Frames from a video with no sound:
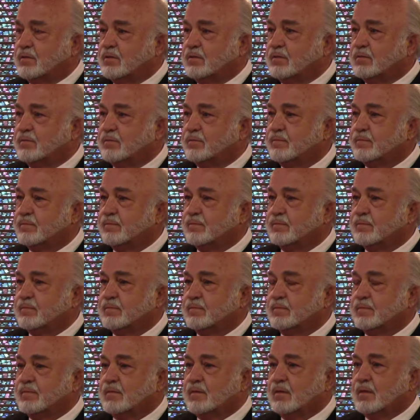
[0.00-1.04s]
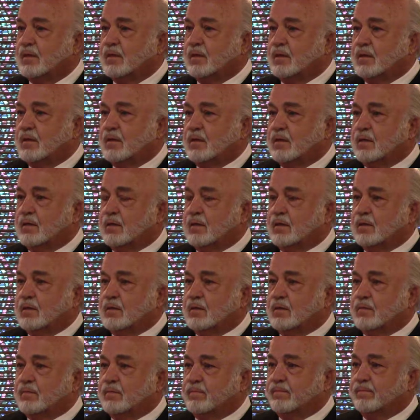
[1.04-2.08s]

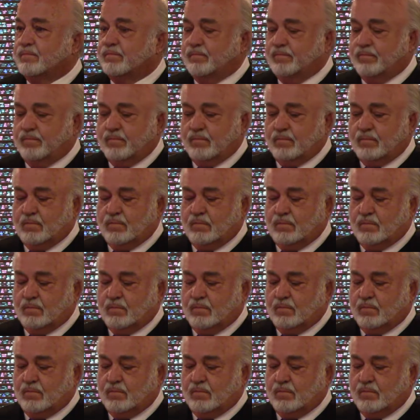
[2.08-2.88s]
No one is speaking in this clip.